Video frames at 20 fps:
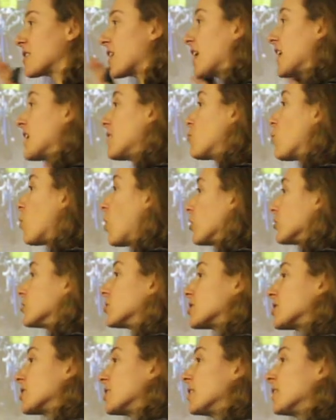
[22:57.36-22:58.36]
they
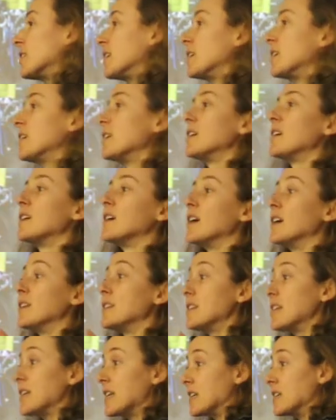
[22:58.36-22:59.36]
want
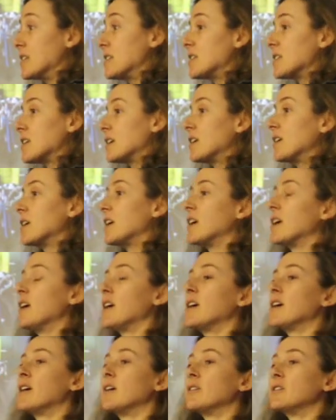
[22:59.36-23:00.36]
and need
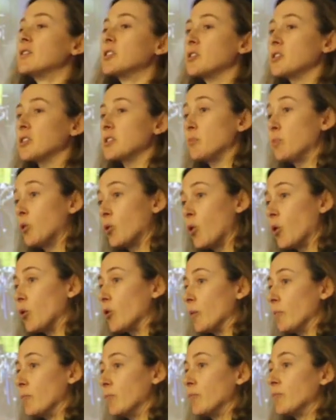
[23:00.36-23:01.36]
to support
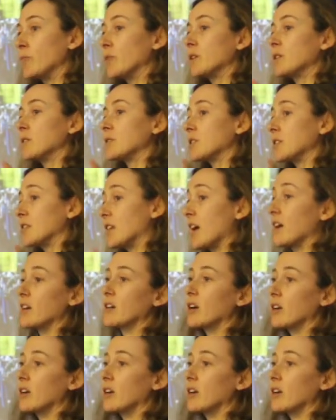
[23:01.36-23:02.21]
them to get